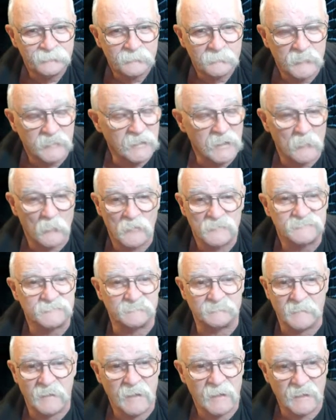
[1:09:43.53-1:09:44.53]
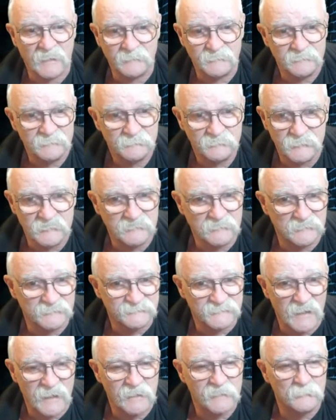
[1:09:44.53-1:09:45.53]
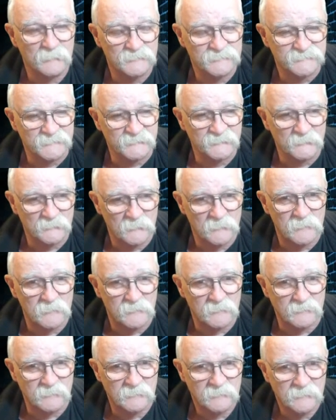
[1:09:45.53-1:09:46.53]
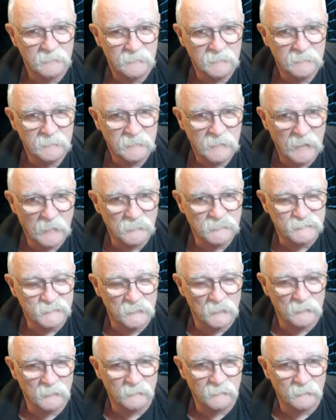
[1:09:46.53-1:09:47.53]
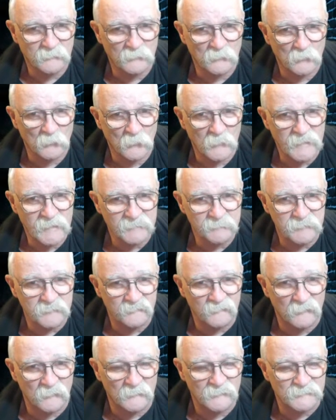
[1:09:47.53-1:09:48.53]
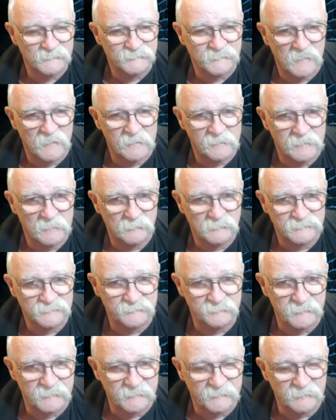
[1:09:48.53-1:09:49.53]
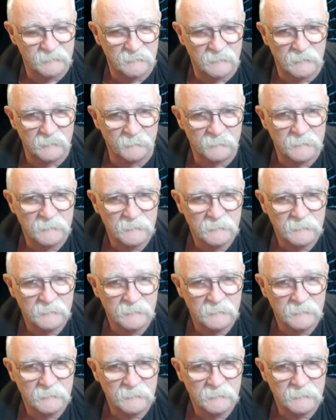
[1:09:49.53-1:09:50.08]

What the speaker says: But I wasn't mad because I was in the wrong. I was going way before the sign. I was speeding up.